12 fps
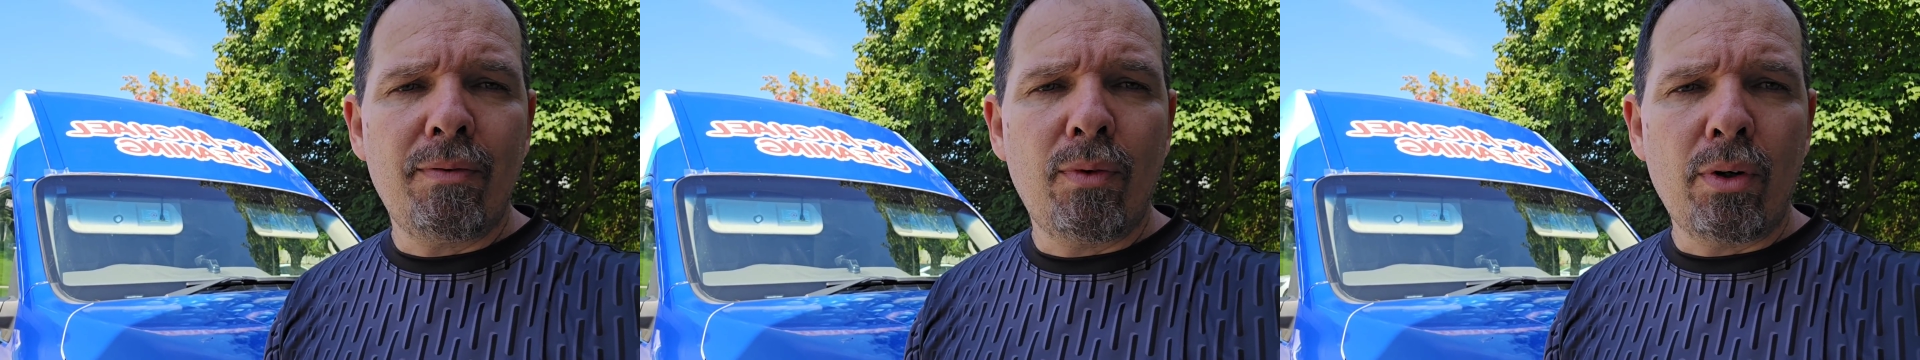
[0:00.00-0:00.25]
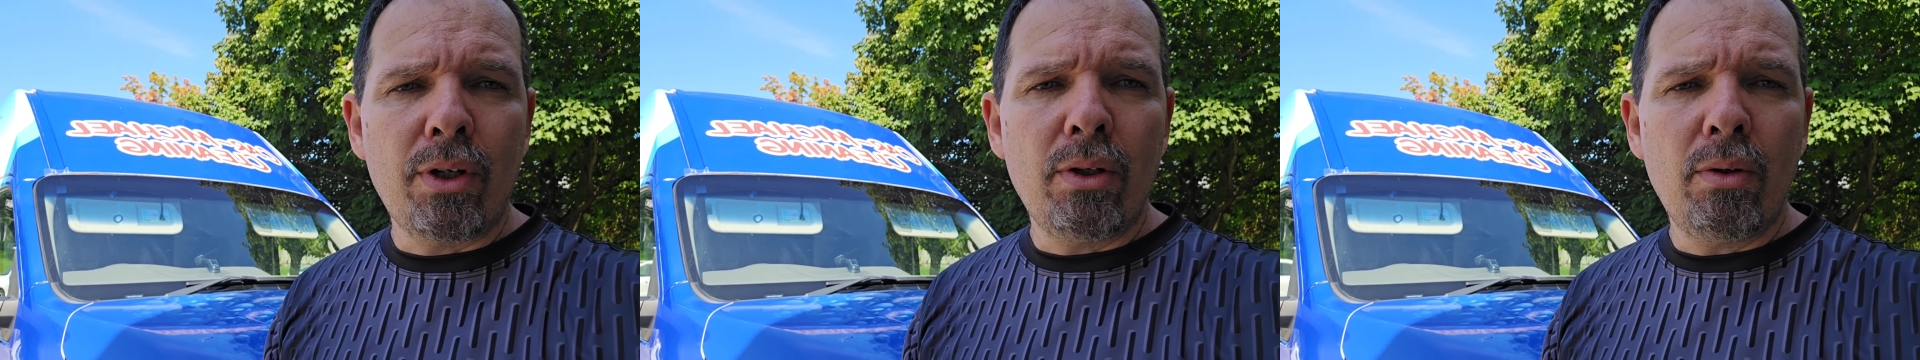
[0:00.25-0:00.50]

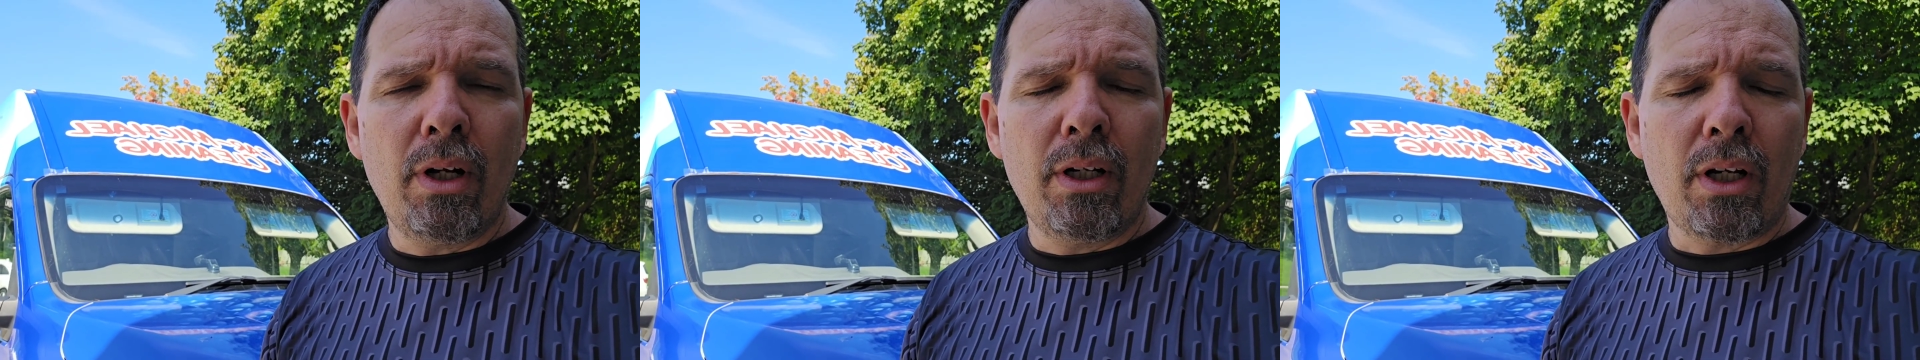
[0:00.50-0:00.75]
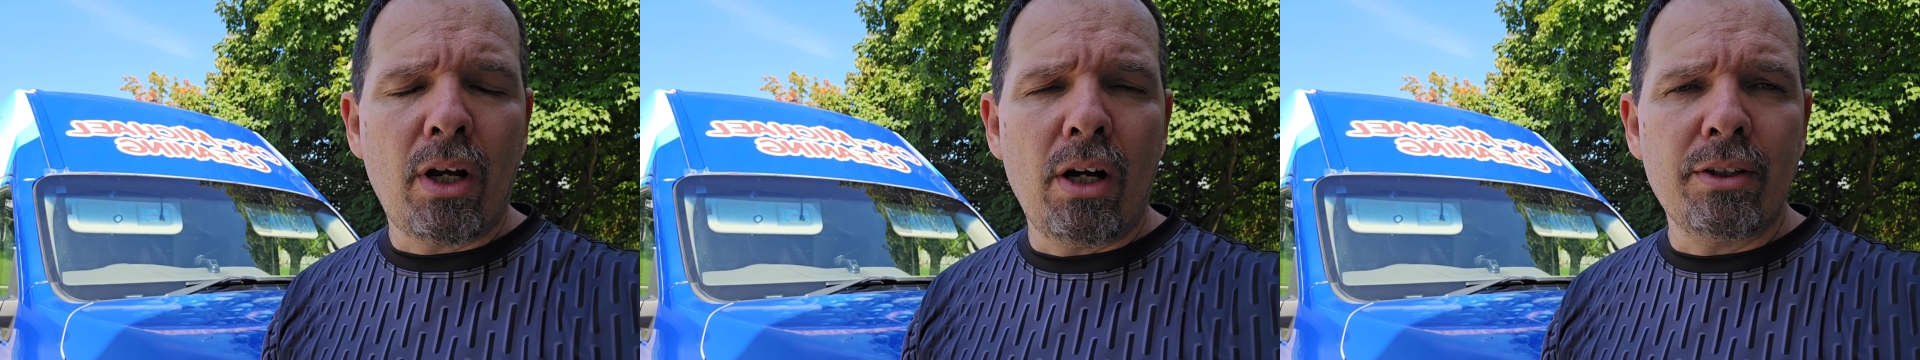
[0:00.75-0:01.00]
for you and
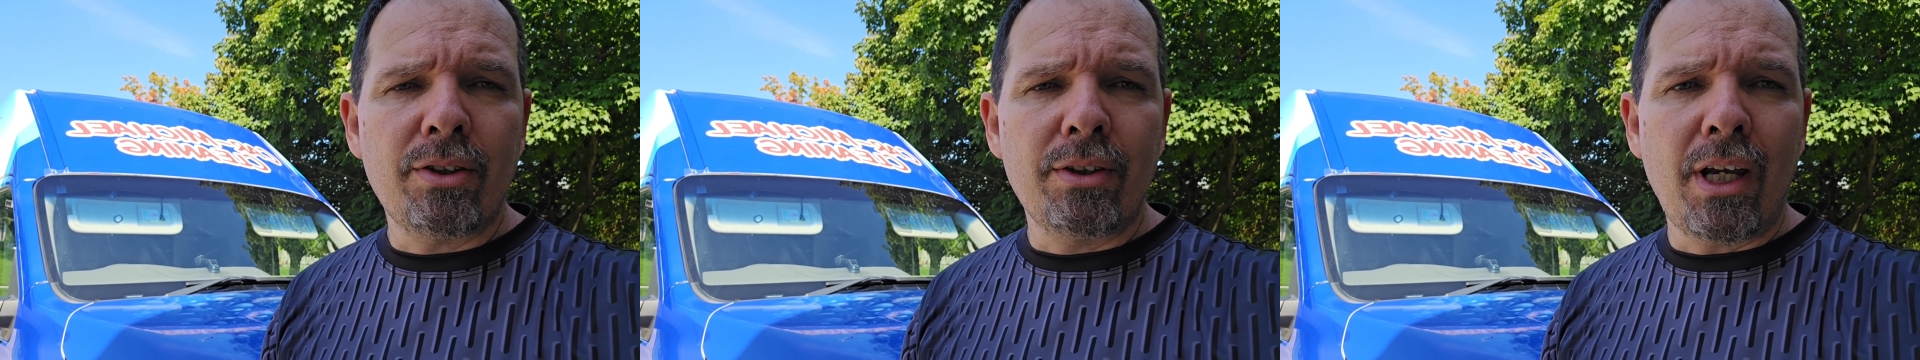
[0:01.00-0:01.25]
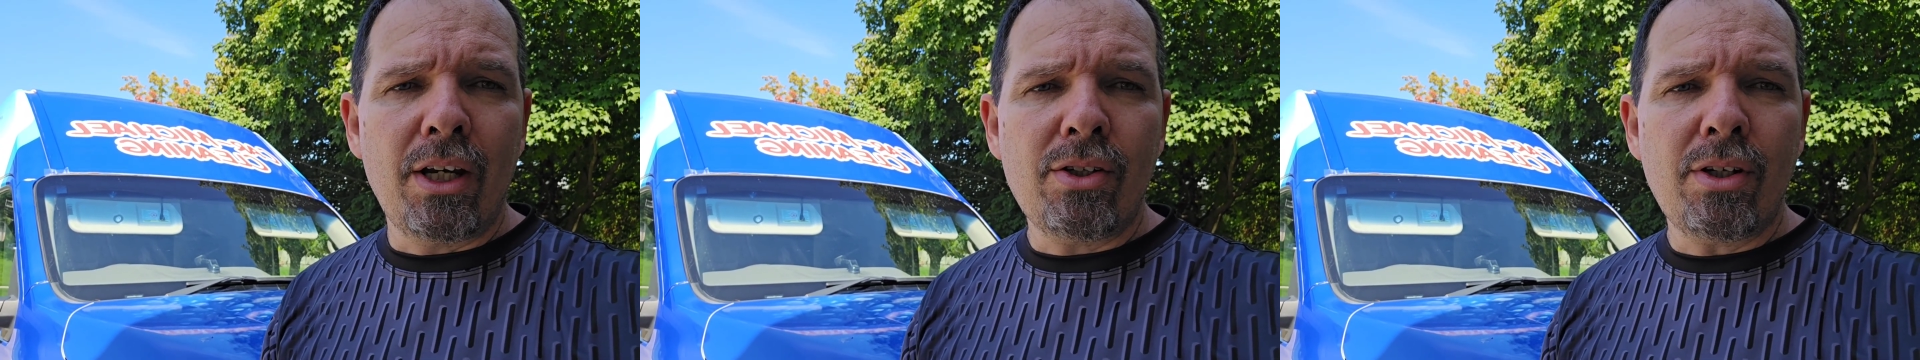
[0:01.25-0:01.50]
a
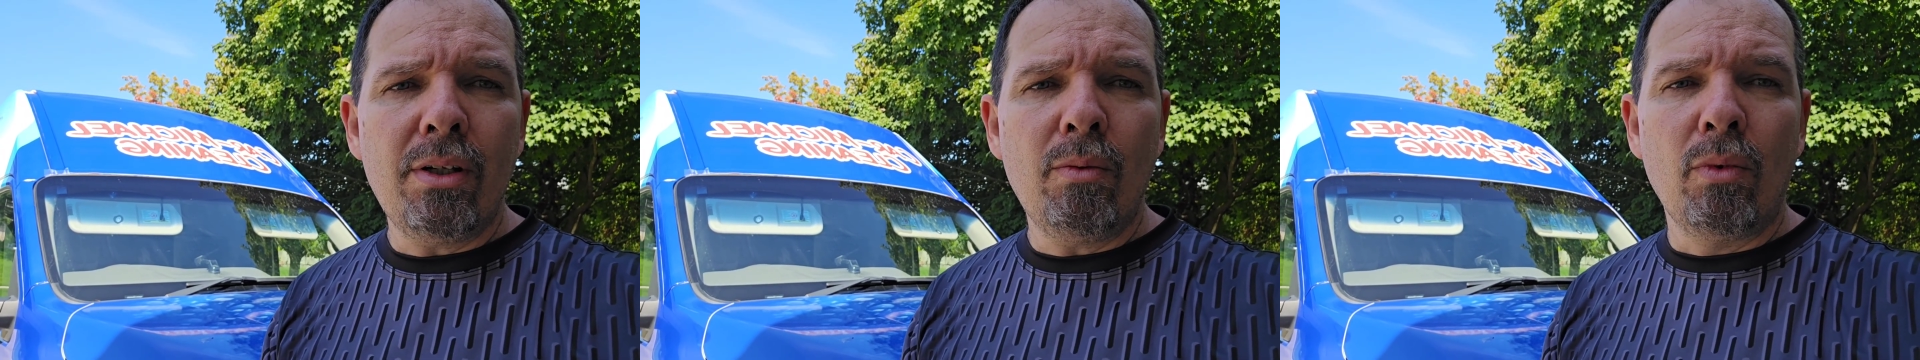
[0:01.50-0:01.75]
consultation.